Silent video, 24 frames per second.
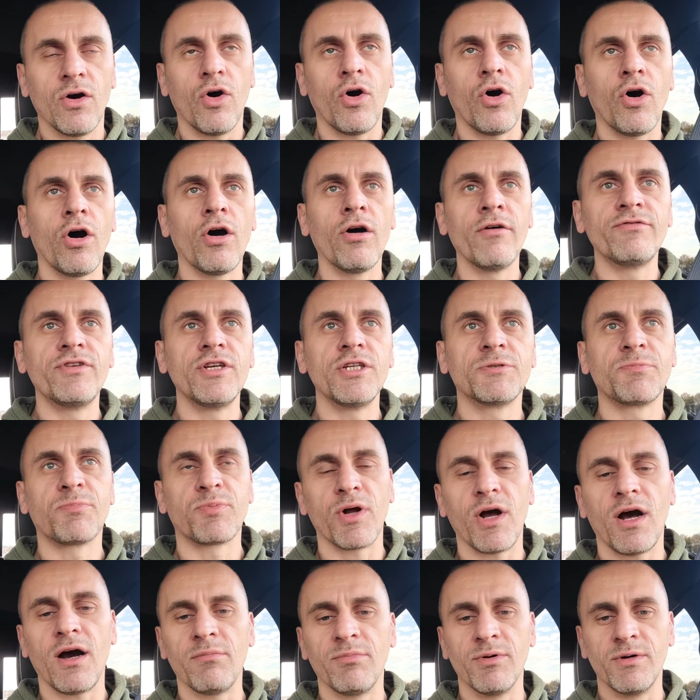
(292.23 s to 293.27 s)

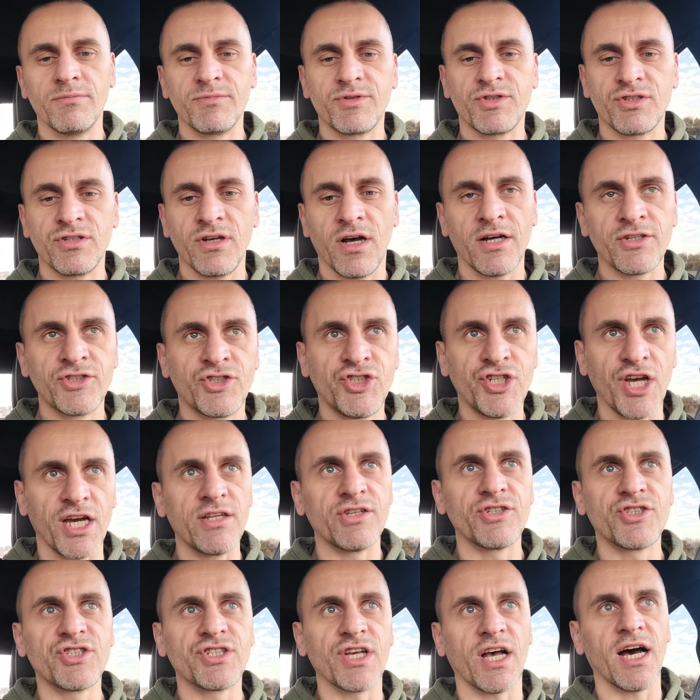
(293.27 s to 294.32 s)
problems,
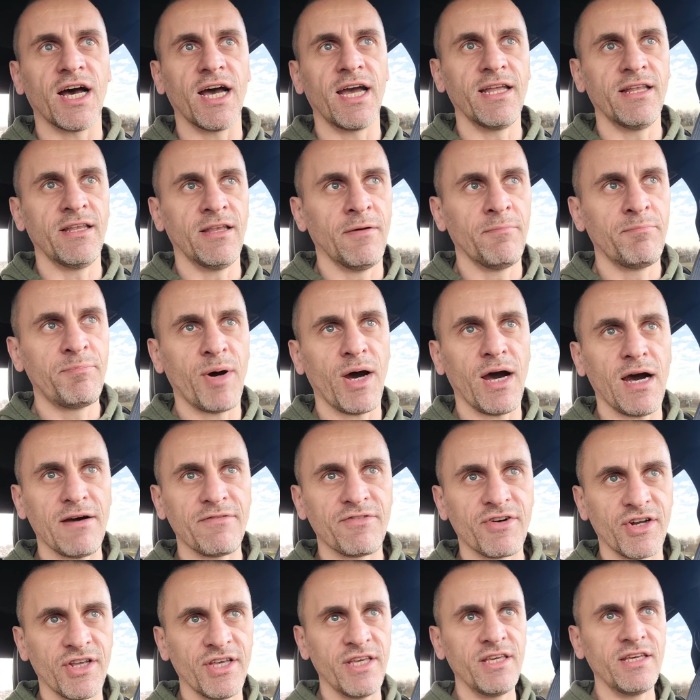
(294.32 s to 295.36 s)
genocide,
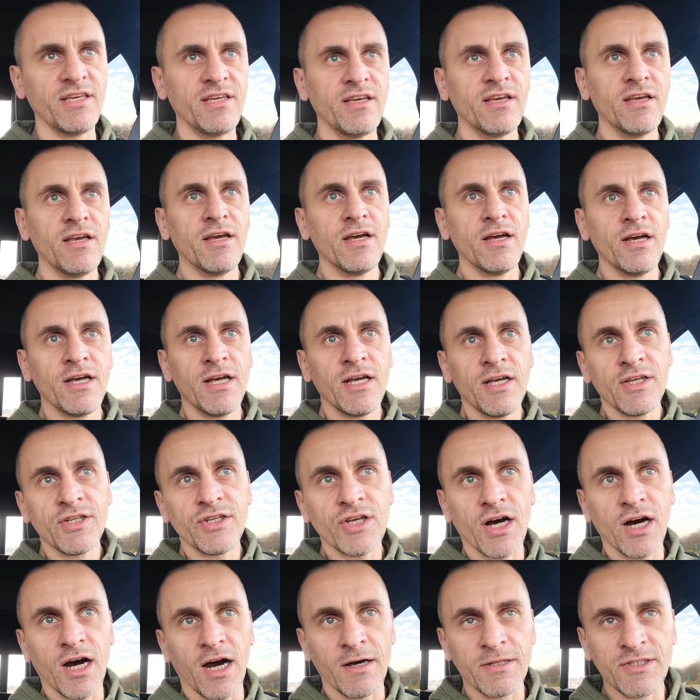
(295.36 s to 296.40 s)
poverty,
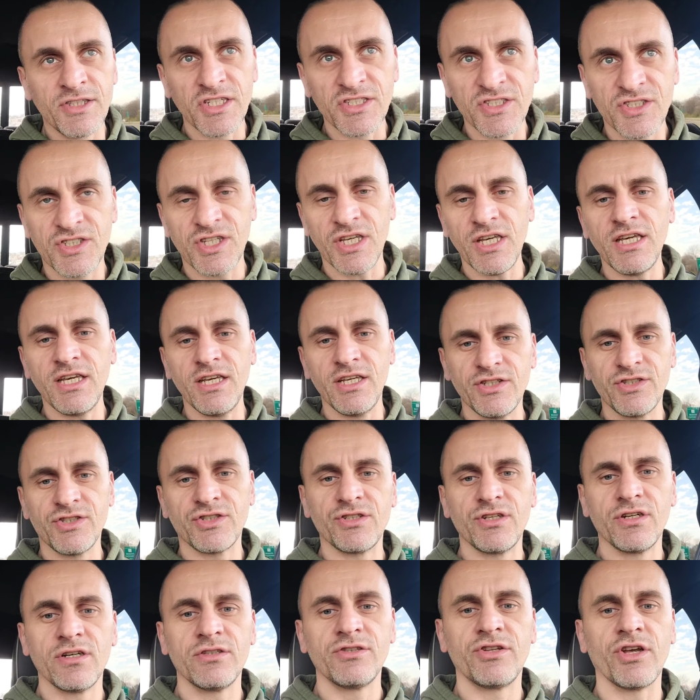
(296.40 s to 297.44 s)

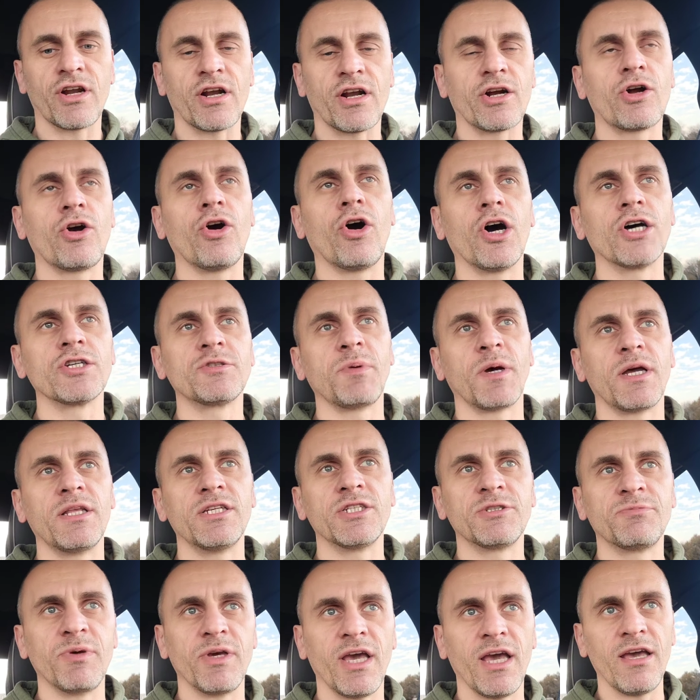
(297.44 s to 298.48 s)
disease that are caused by
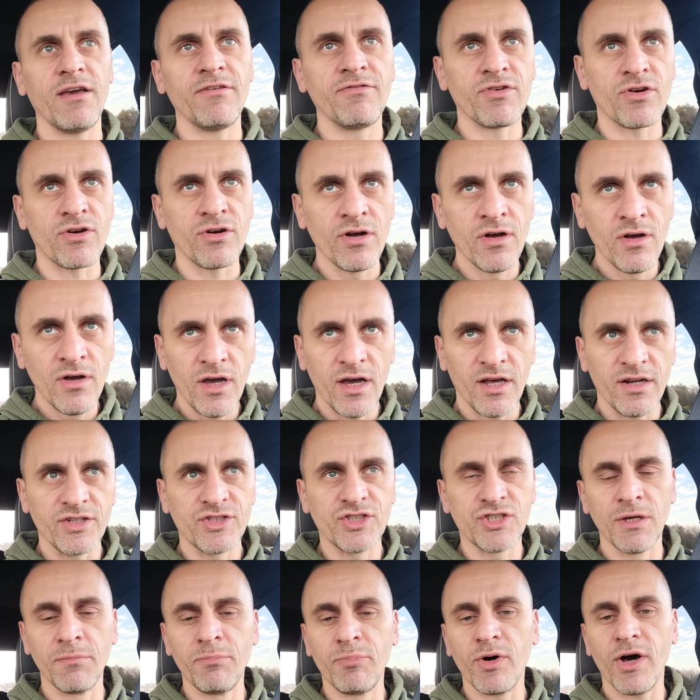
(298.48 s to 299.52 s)
this behavior, and a
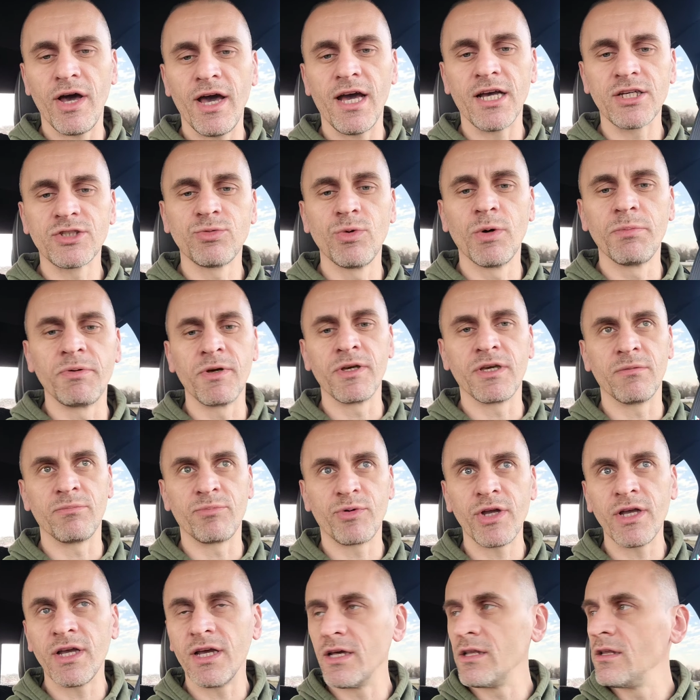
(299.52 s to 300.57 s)
simple ass whooping can
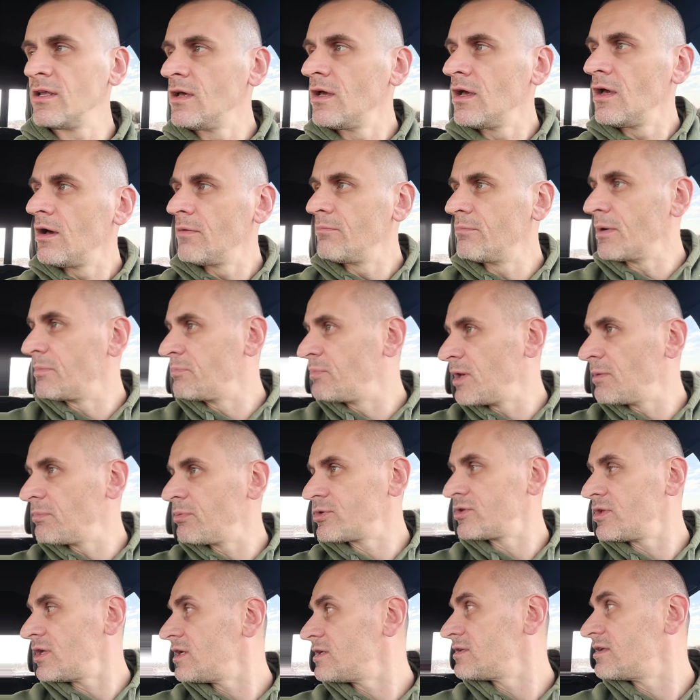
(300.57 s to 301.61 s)
bring it. But
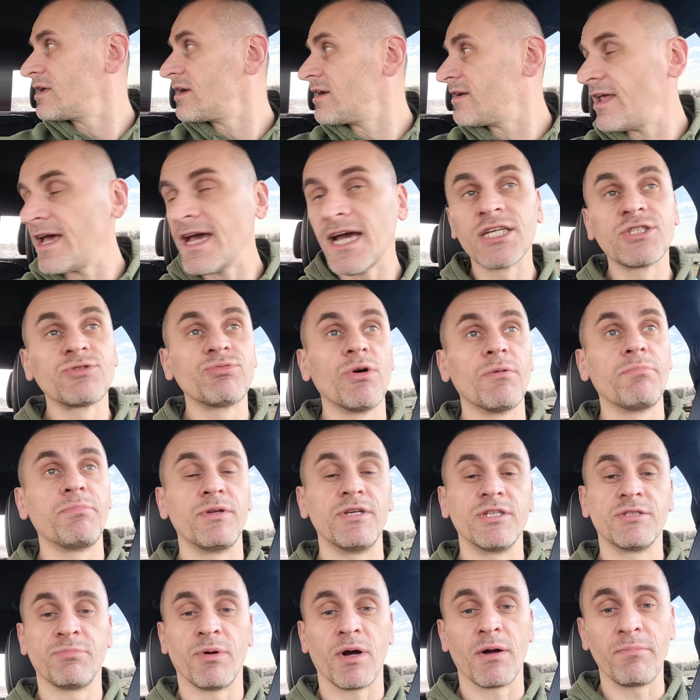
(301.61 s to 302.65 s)
people think that an ass
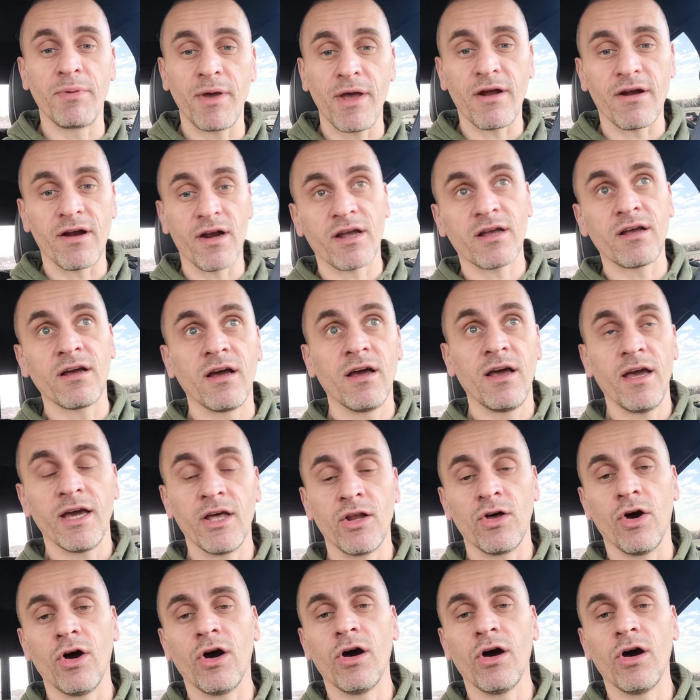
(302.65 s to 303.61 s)
whooping is barbaric, and